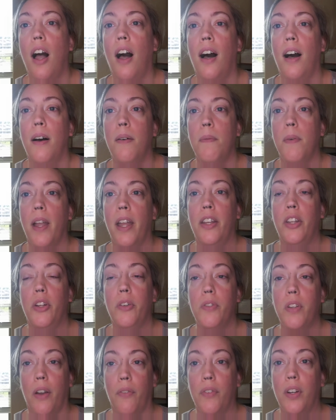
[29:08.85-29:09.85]
and
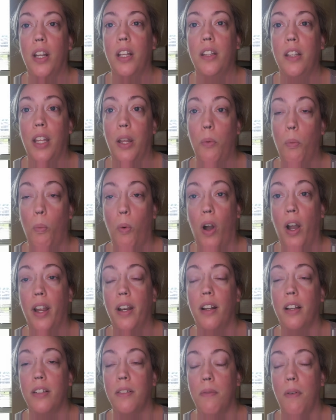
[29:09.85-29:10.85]
you definitely
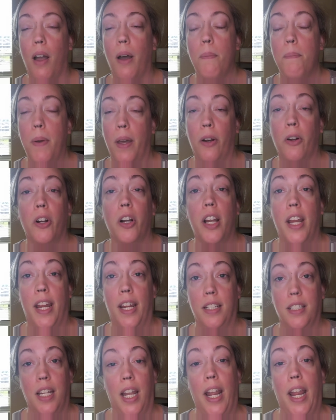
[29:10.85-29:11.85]
want a better
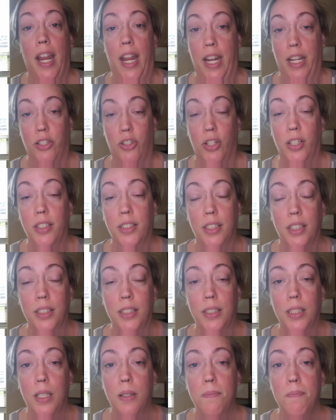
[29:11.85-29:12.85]
anti-aging
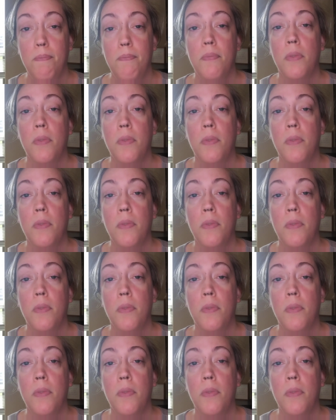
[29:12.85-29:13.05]
system.